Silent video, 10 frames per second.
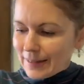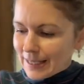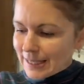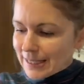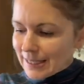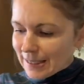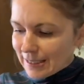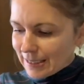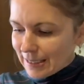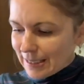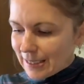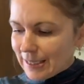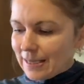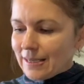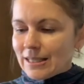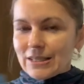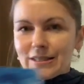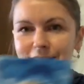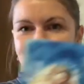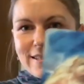Yes.
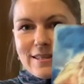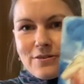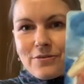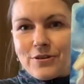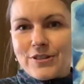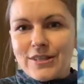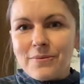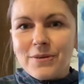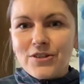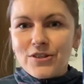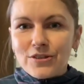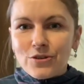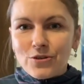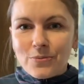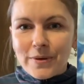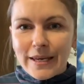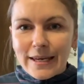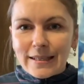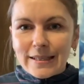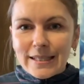So this is the first image that drew
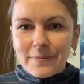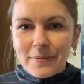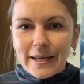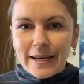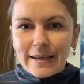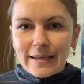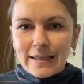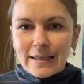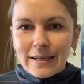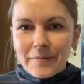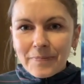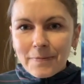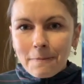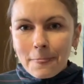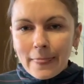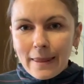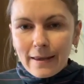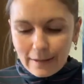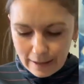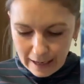me in deeply.
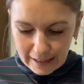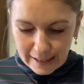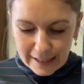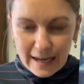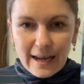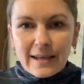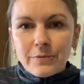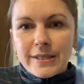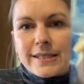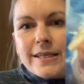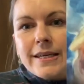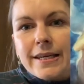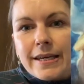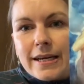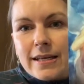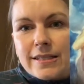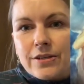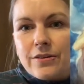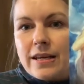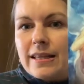And we see here,
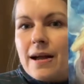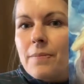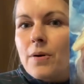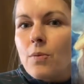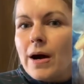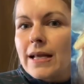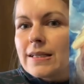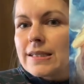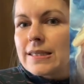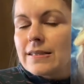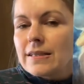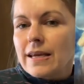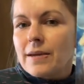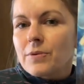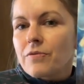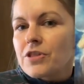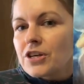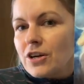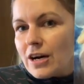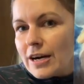so that number 1 is the name of
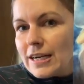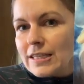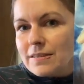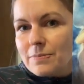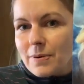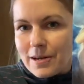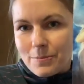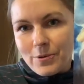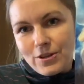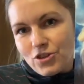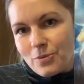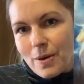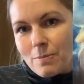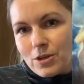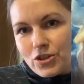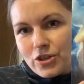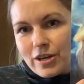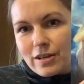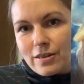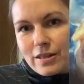the card by Blue Angel
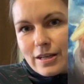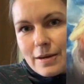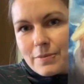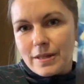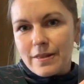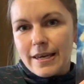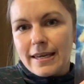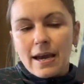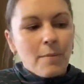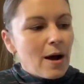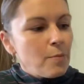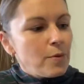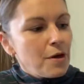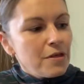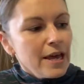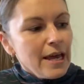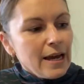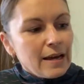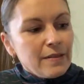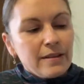Publishing, the name that they came up with.
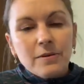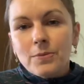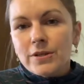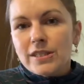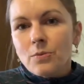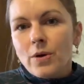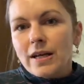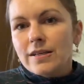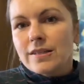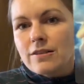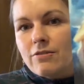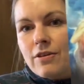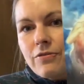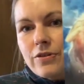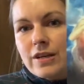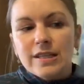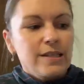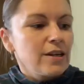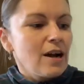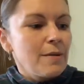And then the bottom one is the
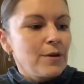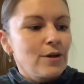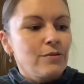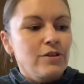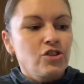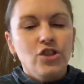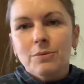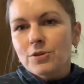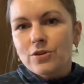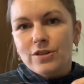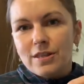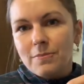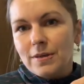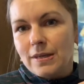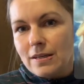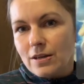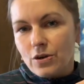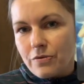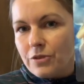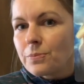reference, the coming of the sheep. So it's the
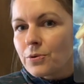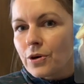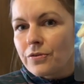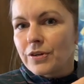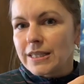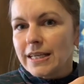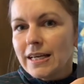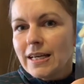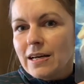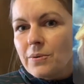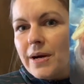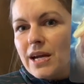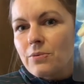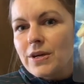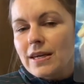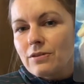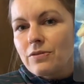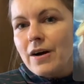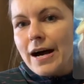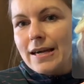beginning of the Prophet, where we can
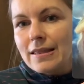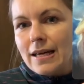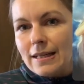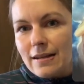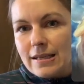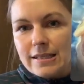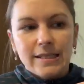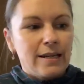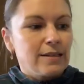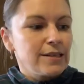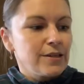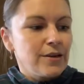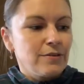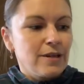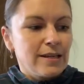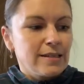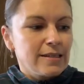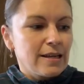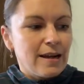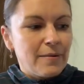find that lesson. So
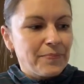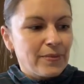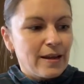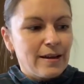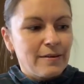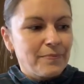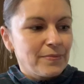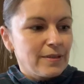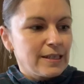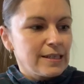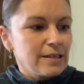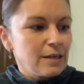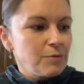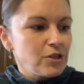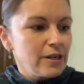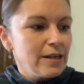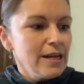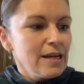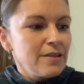that's the description.